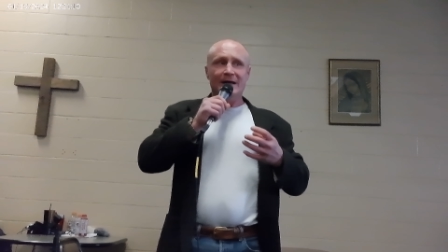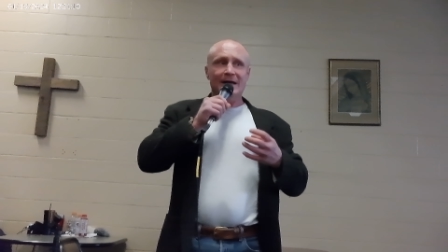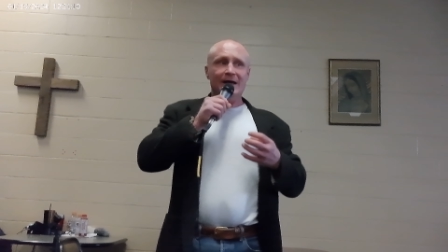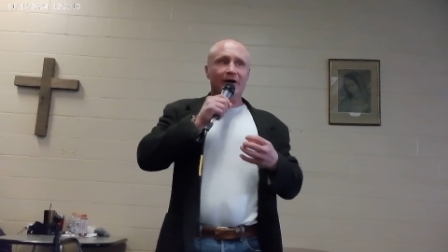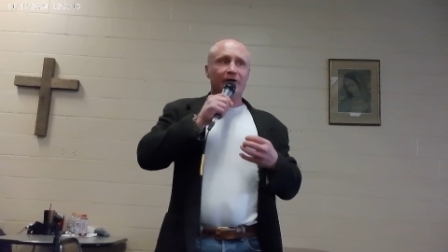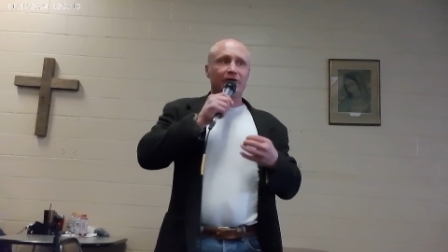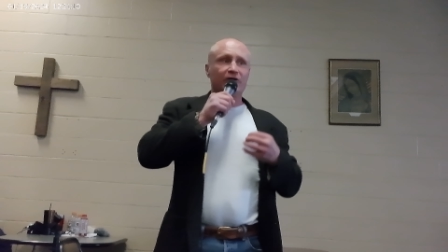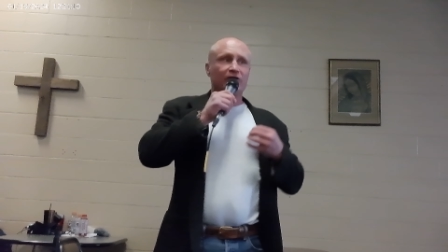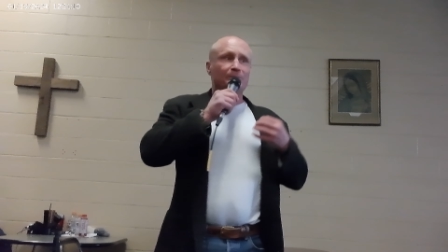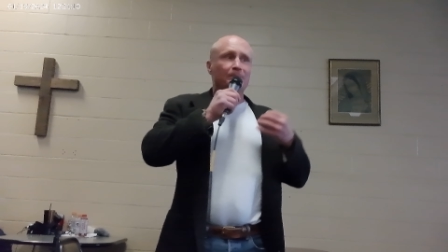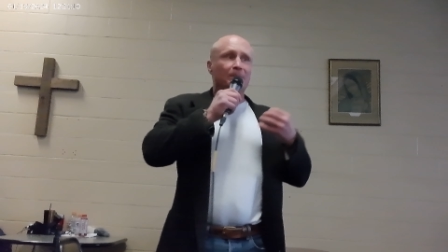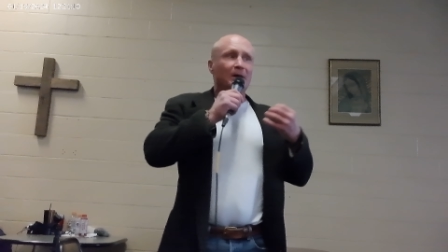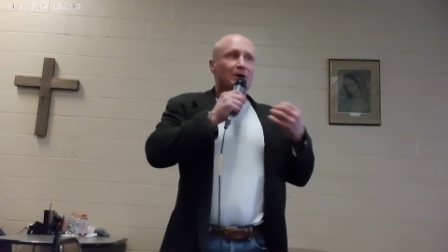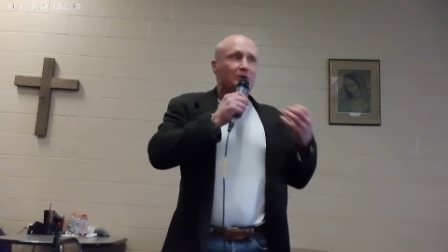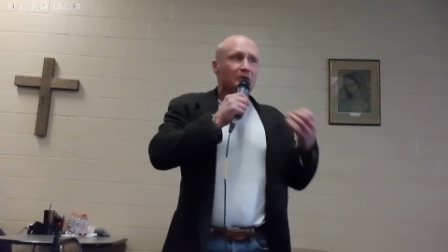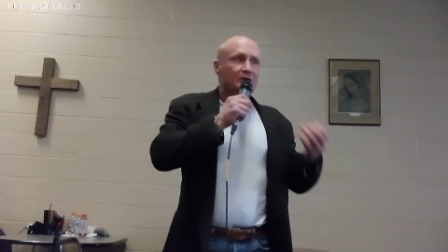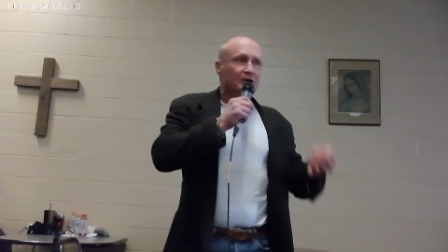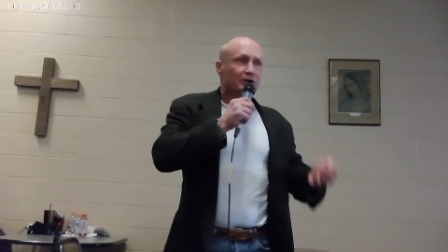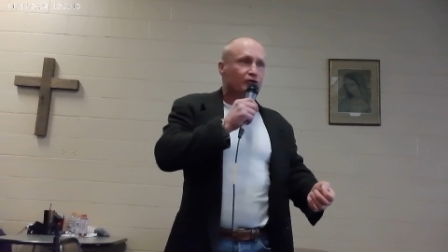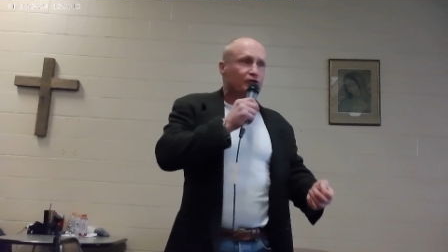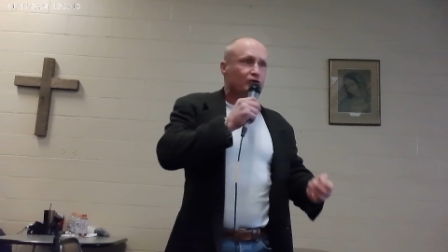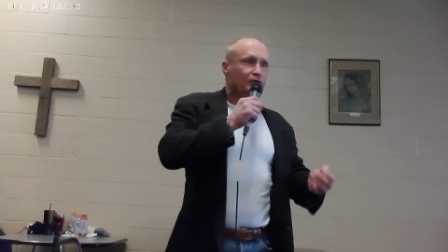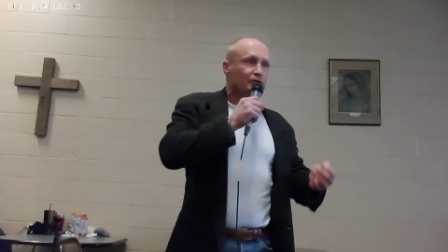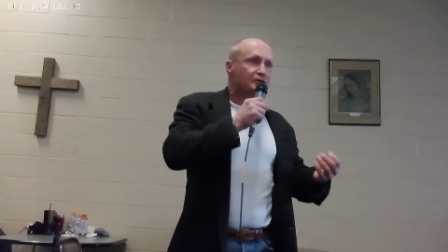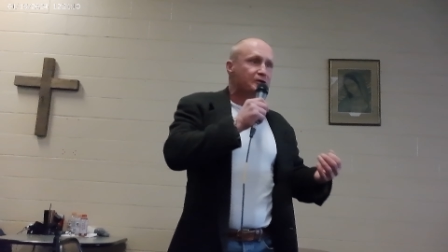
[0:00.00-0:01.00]

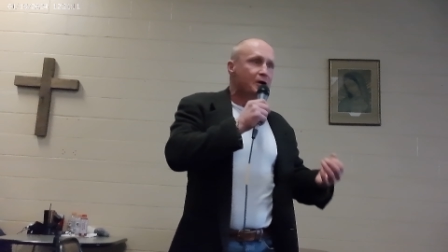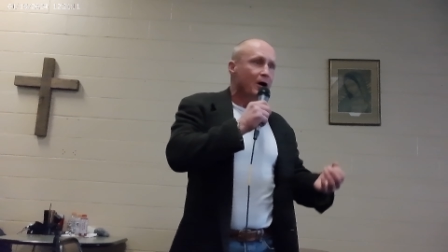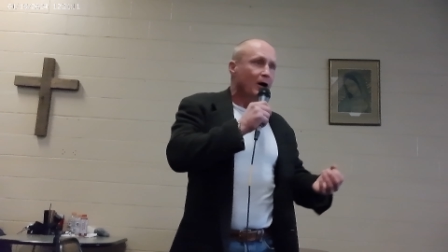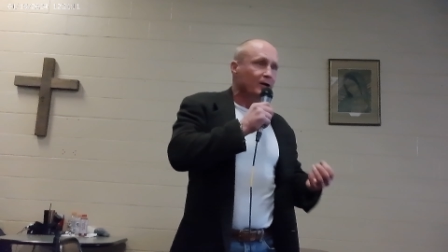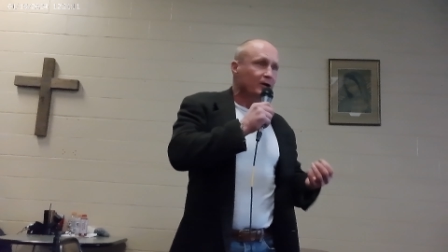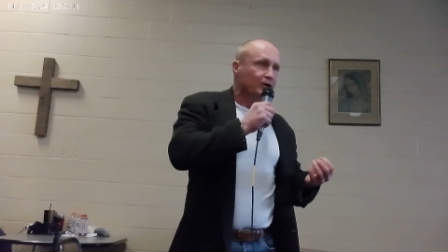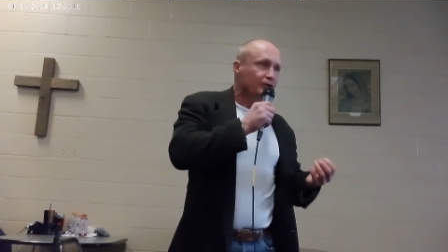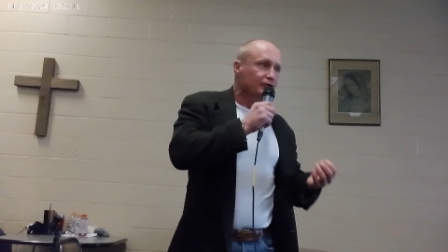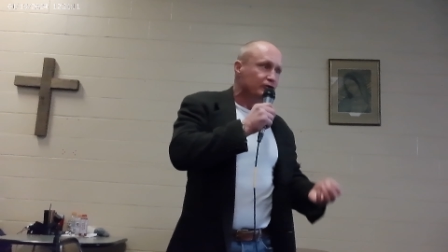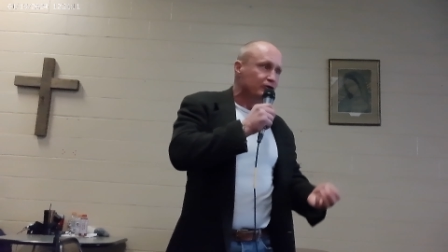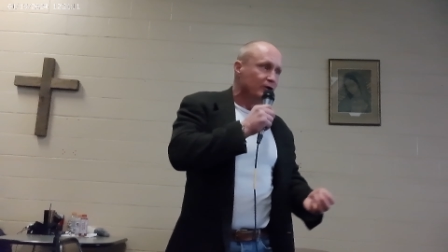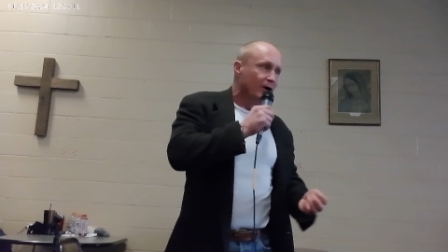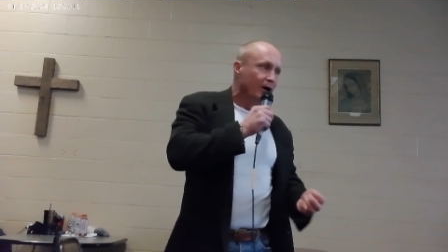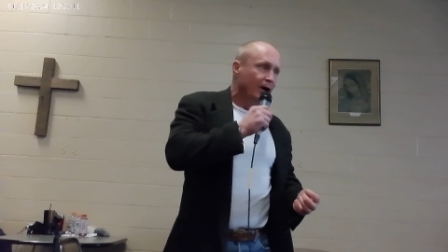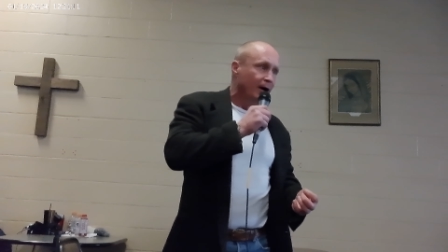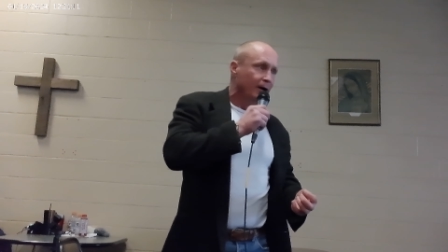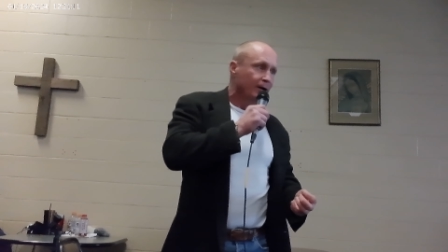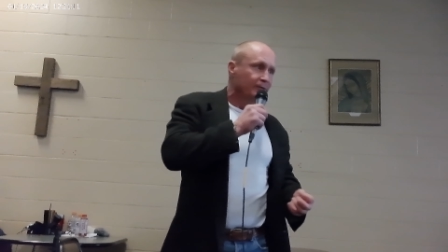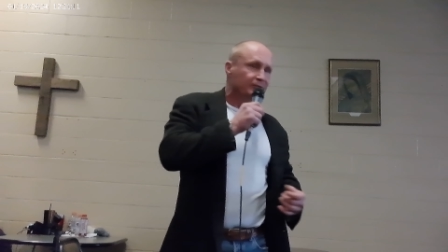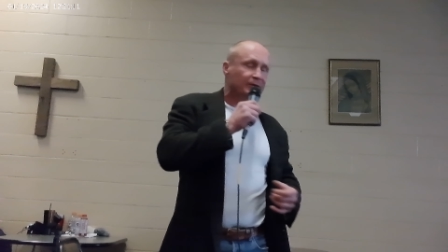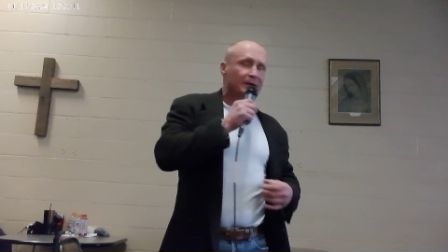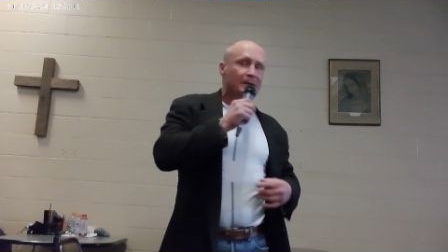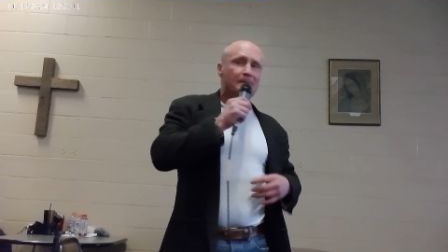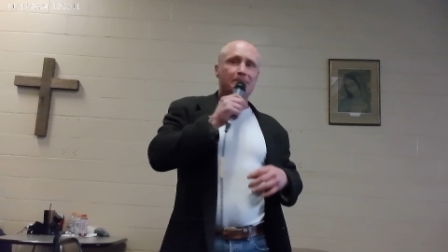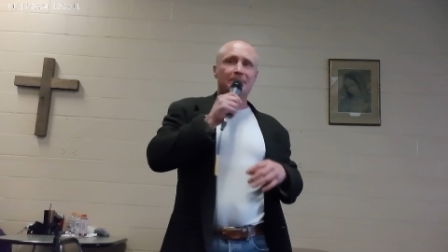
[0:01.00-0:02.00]
experiential knowledge
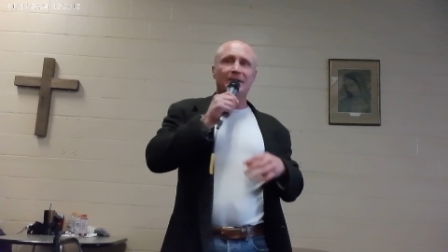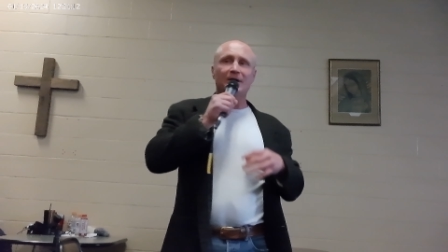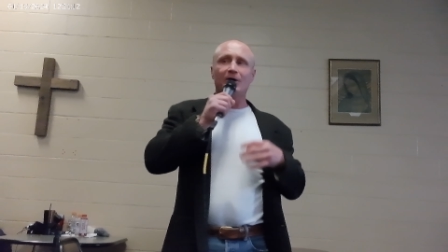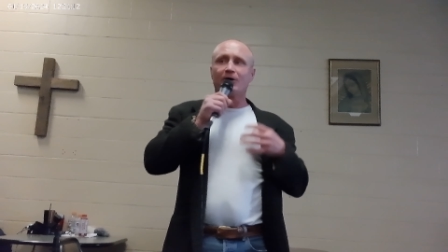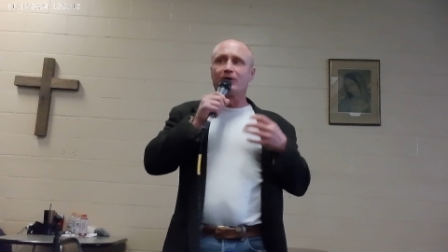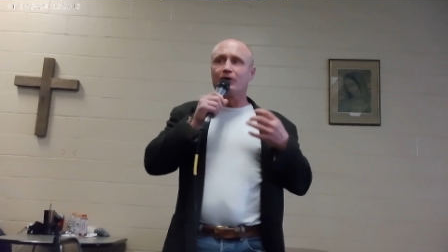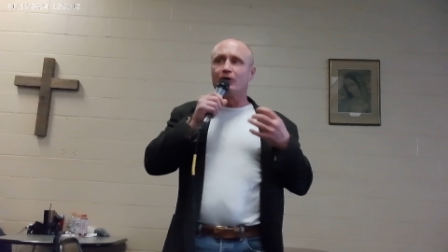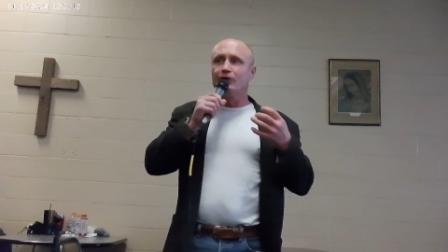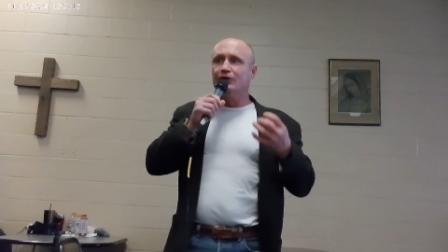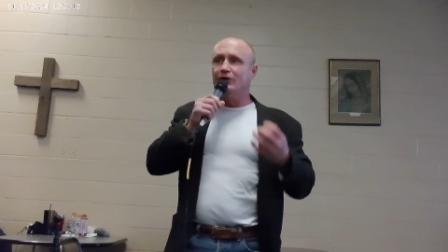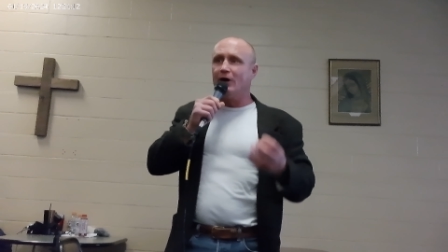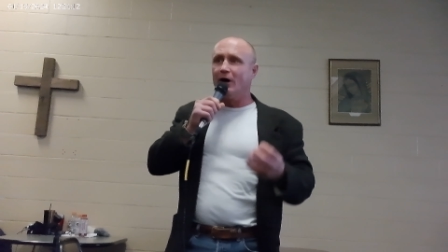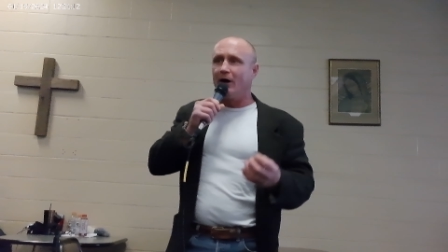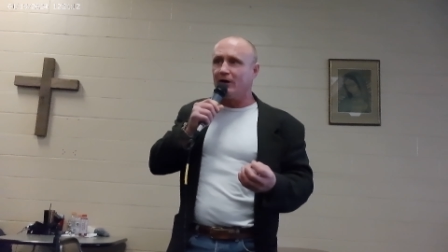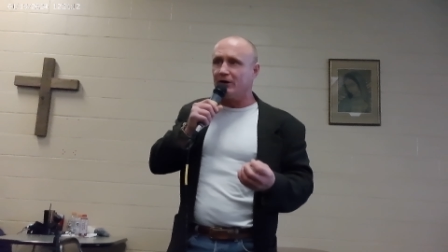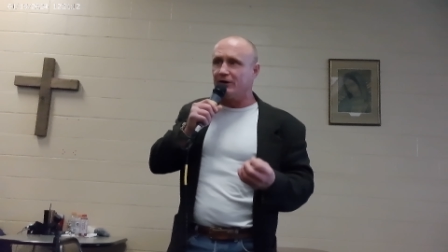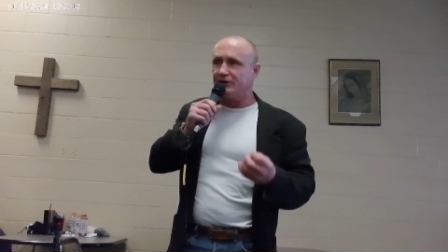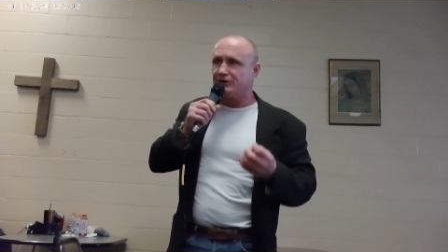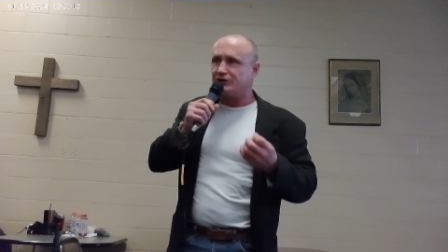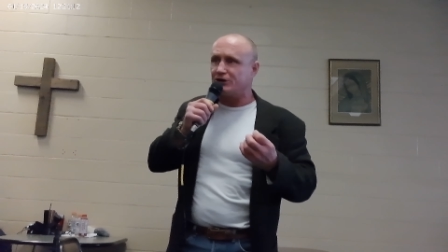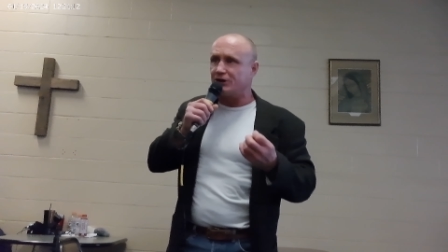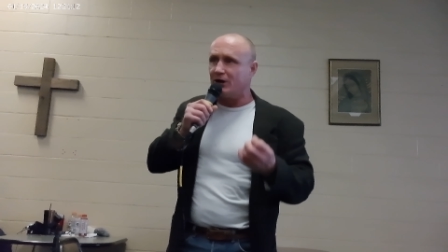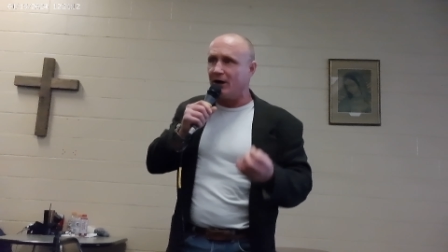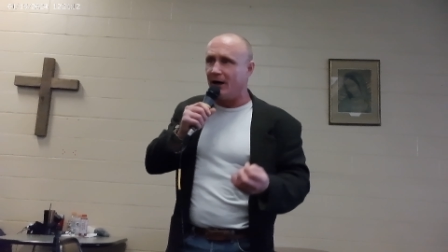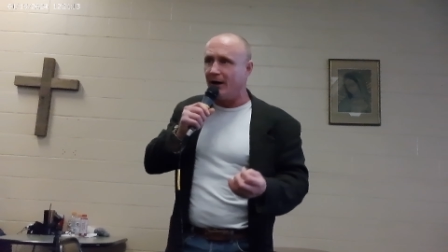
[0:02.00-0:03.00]
of, empirical
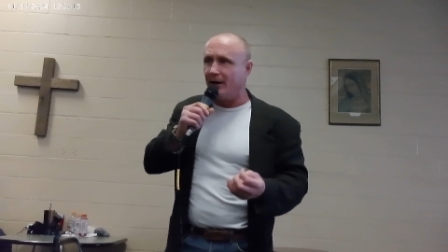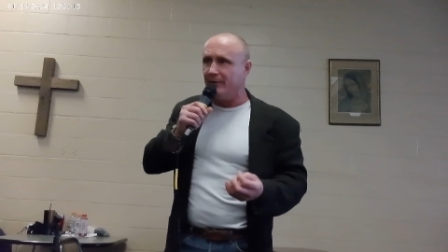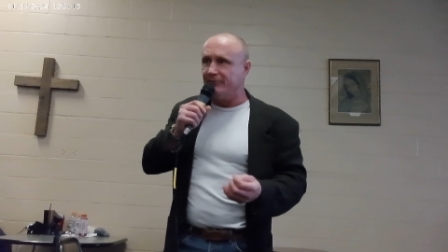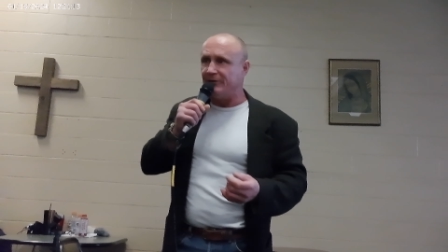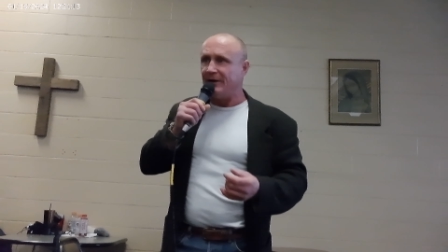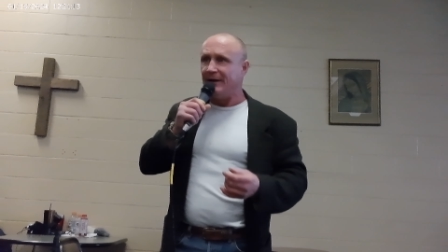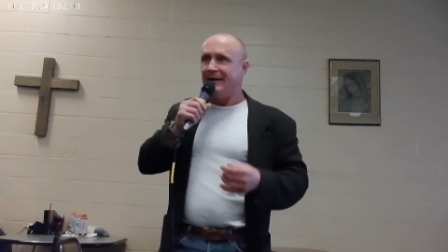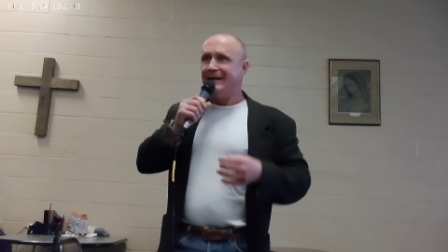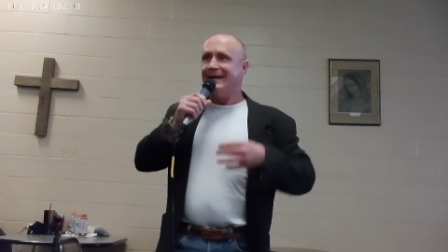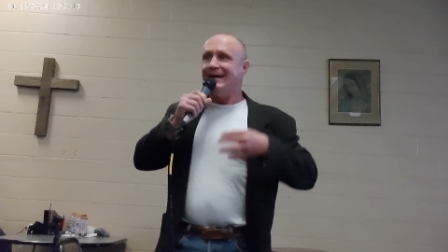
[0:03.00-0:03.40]
knowledge of,